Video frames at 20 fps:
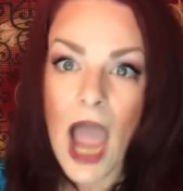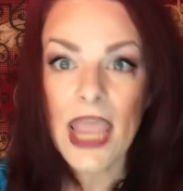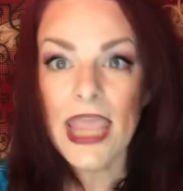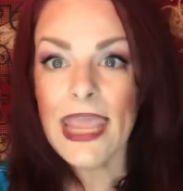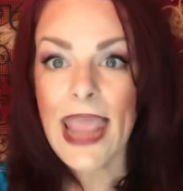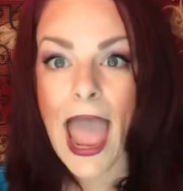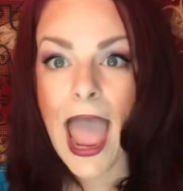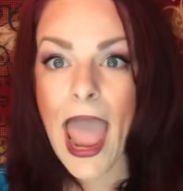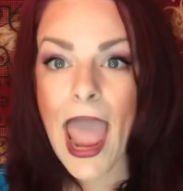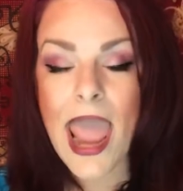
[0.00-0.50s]

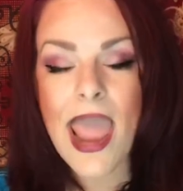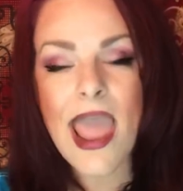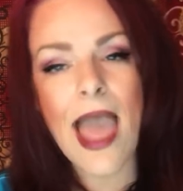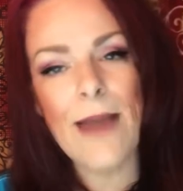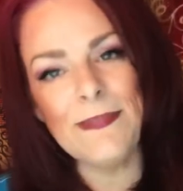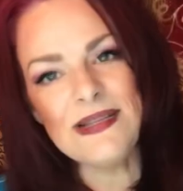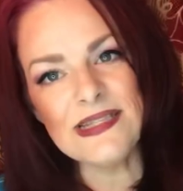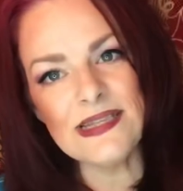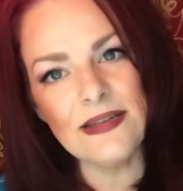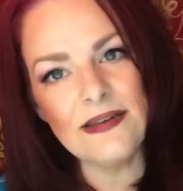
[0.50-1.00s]
Yay!
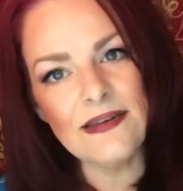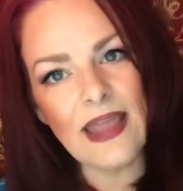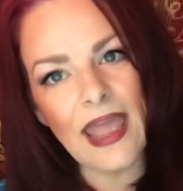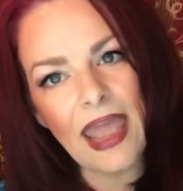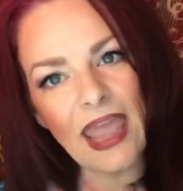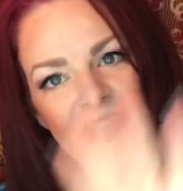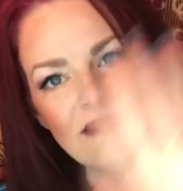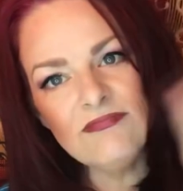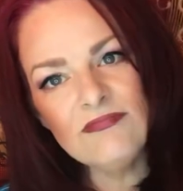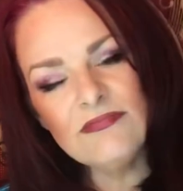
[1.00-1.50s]
Happy
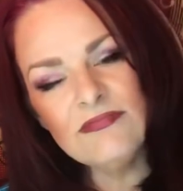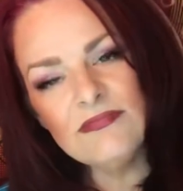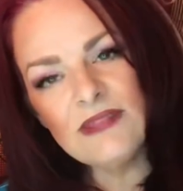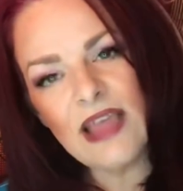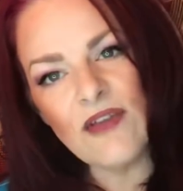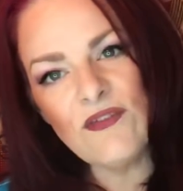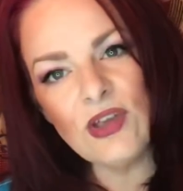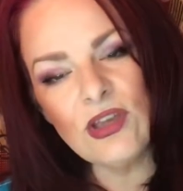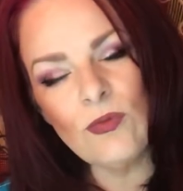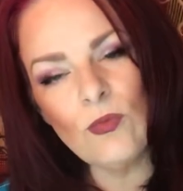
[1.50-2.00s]
Sunday.
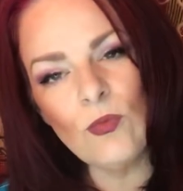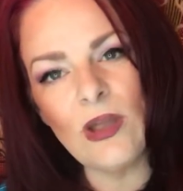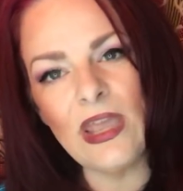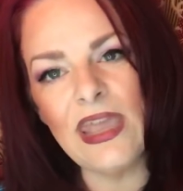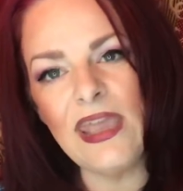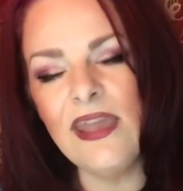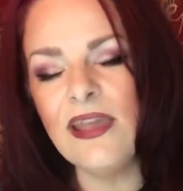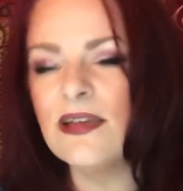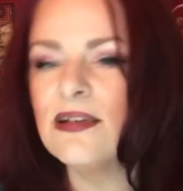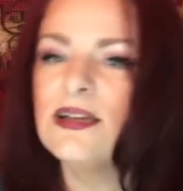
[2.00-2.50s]
Have a good
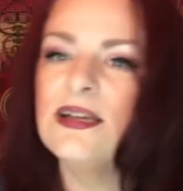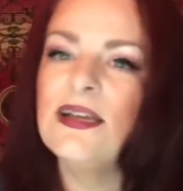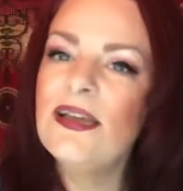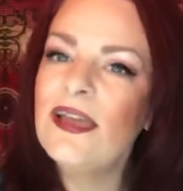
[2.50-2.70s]
week.